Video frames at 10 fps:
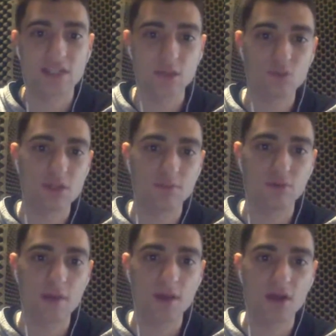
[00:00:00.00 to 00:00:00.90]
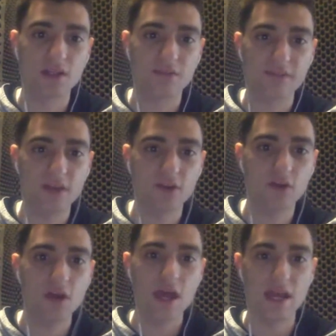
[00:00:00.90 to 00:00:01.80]
He was the primary defender
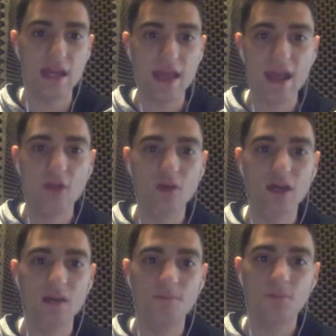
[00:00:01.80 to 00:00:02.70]
in the area.